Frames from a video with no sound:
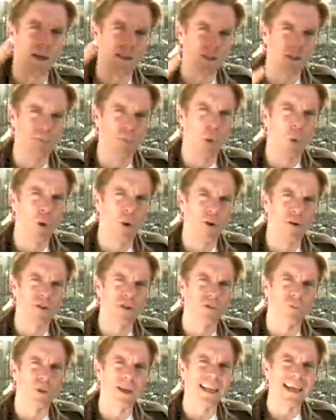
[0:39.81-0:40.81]
supporters
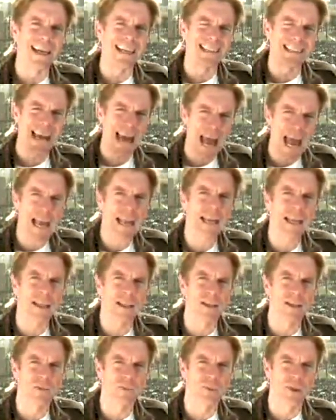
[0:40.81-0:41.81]
who've been
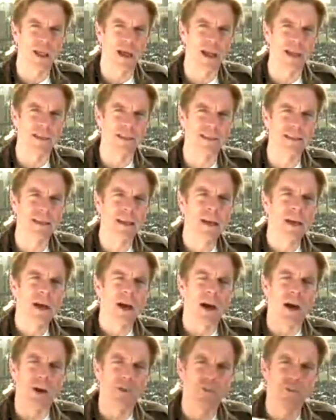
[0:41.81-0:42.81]
attacking this place
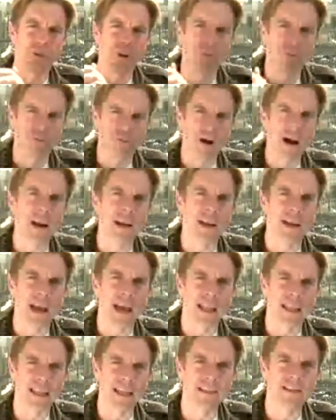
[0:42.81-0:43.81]
from fighting,
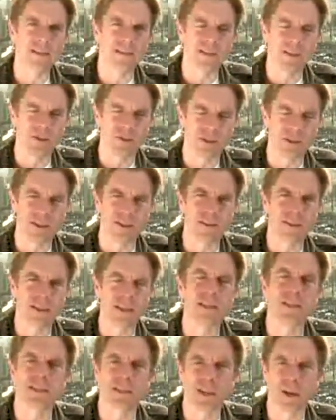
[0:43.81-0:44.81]
at least
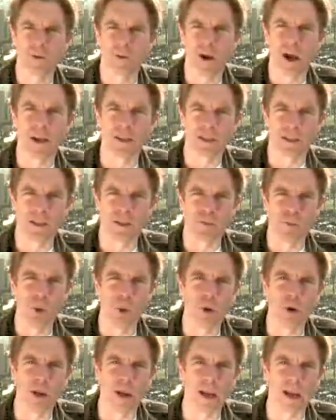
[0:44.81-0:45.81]
since sunrise this
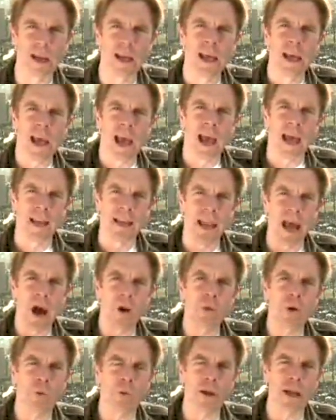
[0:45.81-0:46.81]
morning. And
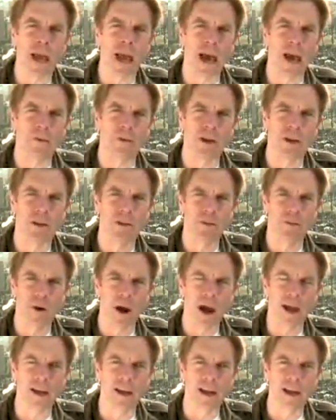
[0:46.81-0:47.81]
now what we have, it is
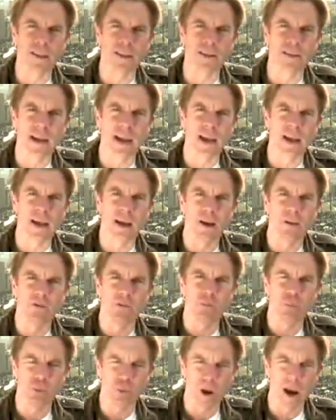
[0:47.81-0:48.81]
Friday, the day
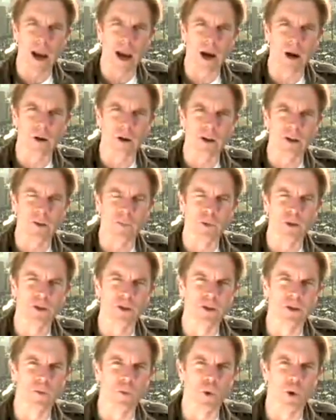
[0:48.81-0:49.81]
of prayer in the
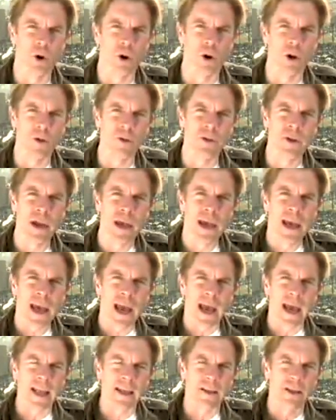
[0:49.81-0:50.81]
Muslim world,
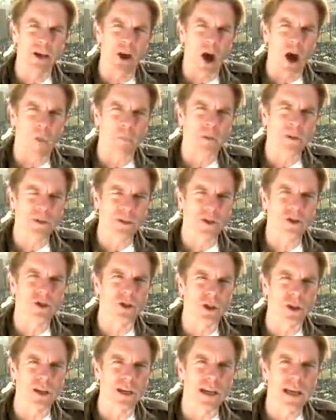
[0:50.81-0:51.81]
and the
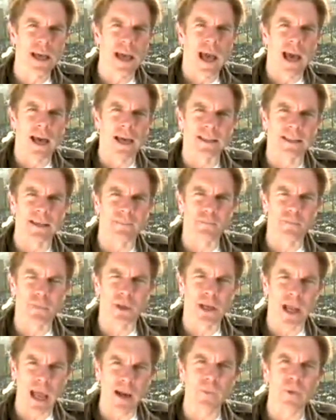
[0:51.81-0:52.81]
opposition has
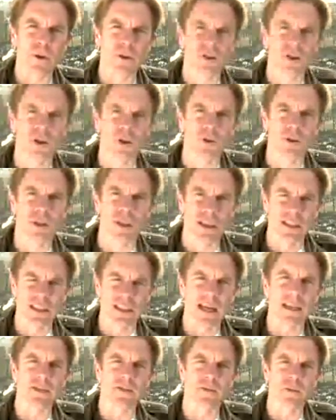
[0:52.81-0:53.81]
been able to
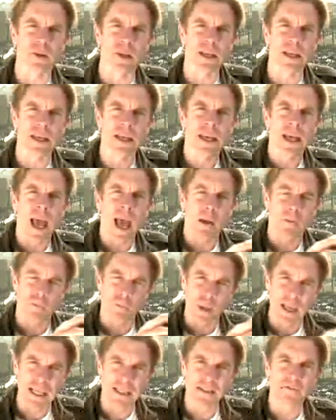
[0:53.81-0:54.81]
successfully
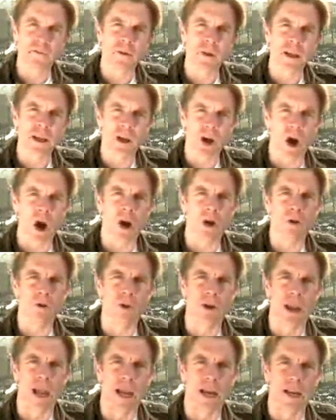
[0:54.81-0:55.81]
and peacefully
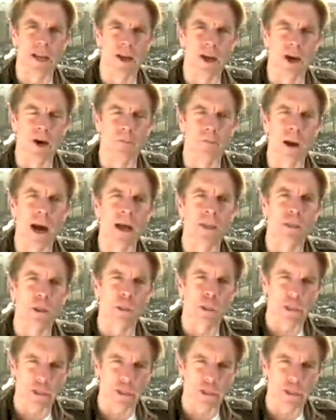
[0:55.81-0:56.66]
congregate here by the